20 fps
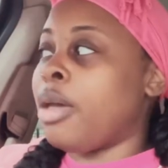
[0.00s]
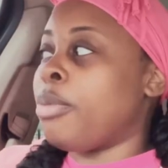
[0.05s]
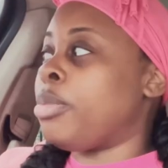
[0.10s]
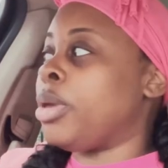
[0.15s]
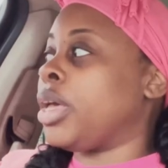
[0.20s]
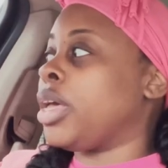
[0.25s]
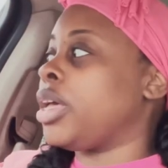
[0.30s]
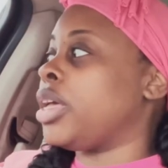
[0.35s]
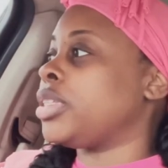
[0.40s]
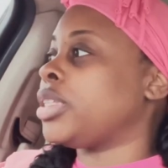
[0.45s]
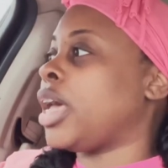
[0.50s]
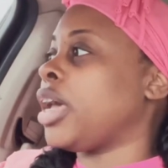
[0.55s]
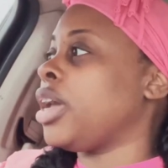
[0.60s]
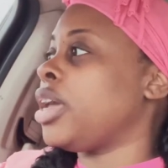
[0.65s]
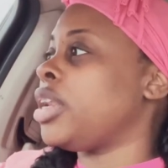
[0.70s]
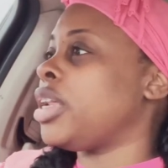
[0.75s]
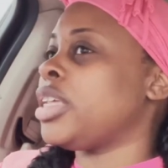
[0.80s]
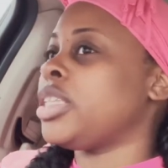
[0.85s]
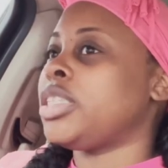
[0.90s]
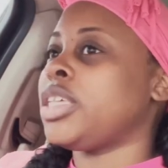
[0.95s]
Because I
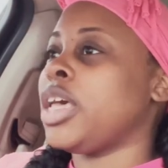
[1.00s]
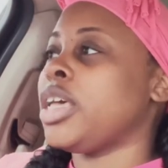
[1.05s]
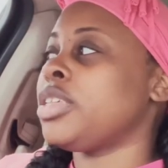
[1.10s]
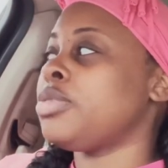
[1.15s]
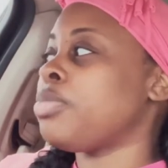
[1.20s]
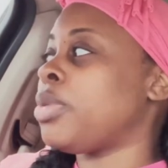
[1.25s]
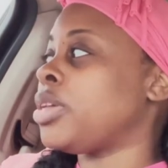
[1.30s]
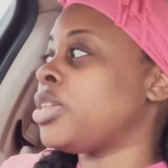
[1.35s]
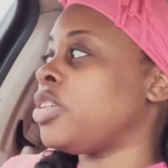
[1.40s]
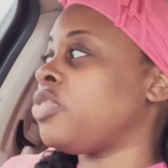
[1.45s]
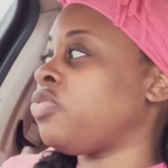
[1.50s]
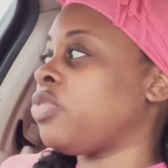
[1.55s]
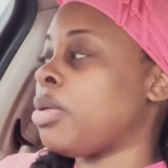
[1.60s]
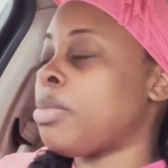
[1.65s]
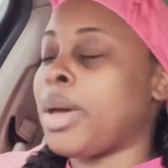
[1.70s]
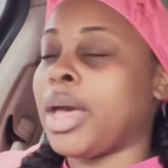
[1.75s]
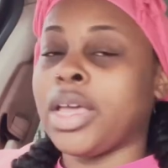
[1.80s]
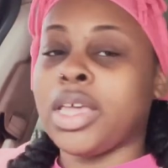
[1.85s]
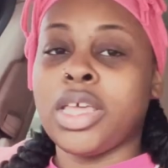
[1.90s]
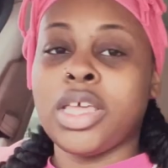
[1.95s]
get a text message from
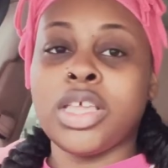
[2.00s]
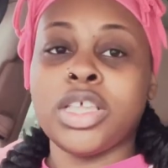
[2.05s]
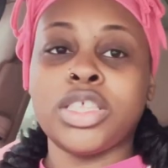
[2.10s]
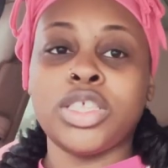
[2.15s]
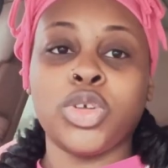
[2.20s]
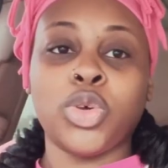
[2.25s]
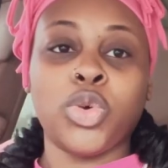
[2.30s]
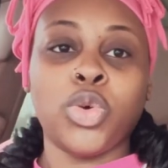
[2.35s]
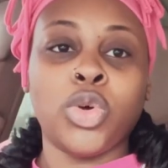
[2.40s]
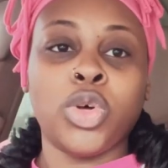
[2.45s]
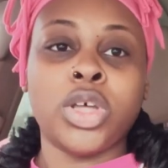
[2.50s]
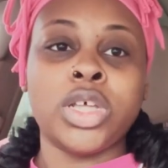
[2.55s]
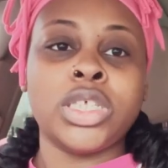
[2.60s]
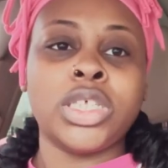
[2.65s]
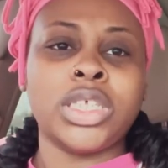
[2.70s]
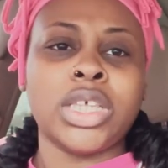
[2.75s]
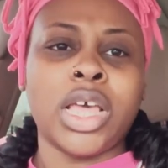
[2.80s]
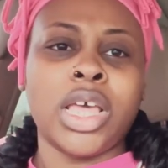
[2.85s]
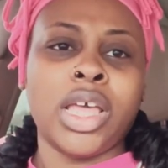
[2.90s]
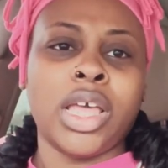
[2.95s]
my kids' school
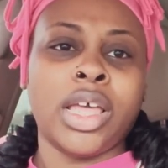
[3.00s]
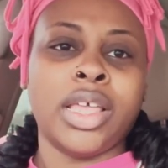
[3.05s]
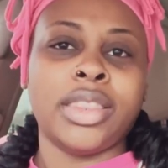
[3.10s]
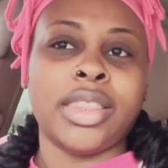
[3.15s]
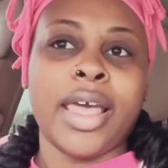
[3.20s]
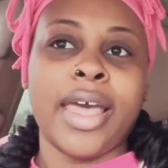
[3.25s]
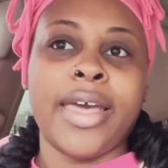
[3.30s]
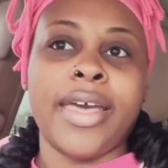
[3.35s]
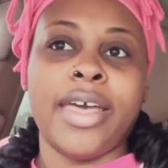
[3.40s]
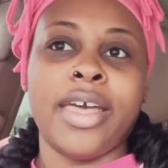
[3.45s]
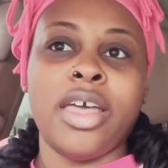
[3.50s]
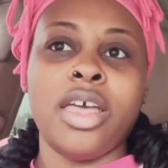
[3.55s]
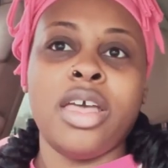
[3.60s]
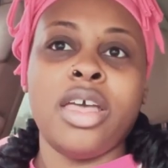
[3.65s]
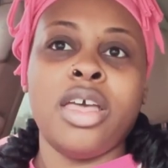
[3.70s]
saying that